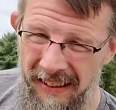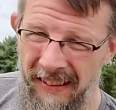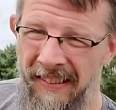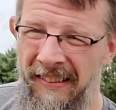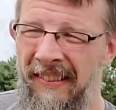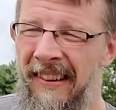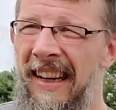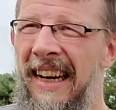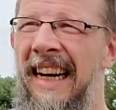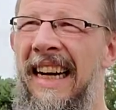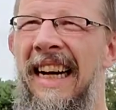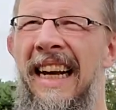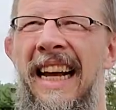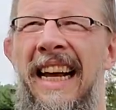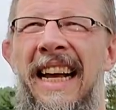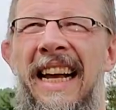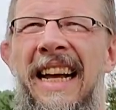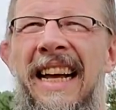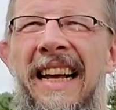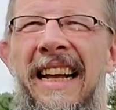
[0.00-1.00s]
Right?
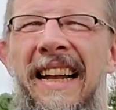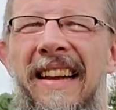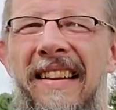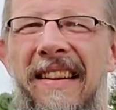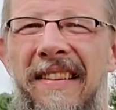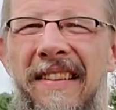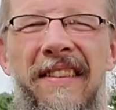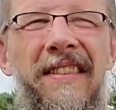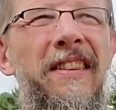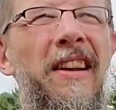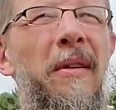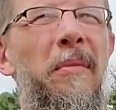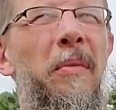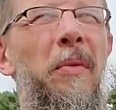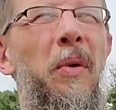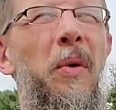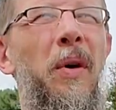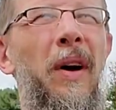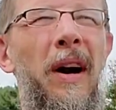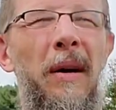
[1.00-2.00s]
This is something
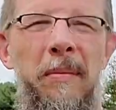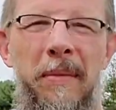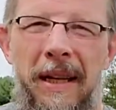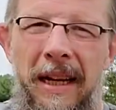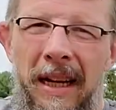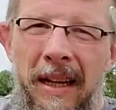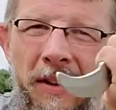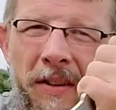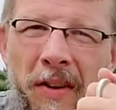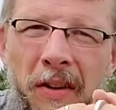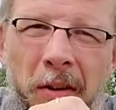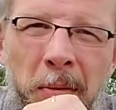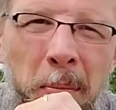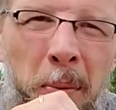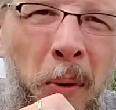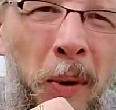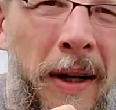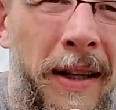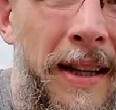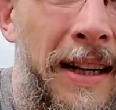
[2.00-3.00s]
where I'm getting to the
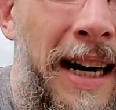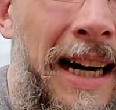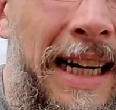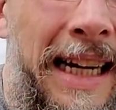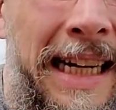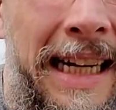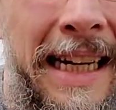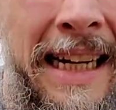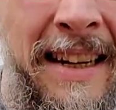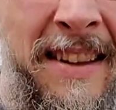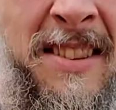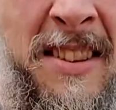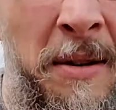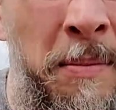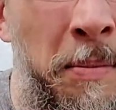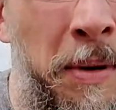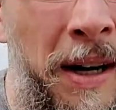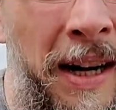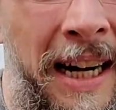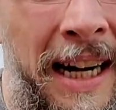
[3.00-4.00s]
point that I can get
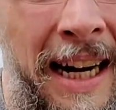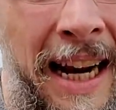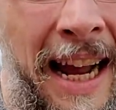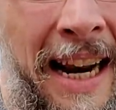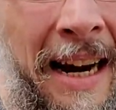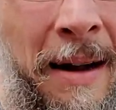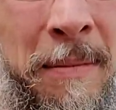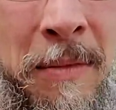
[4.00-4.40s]
somebody and I'm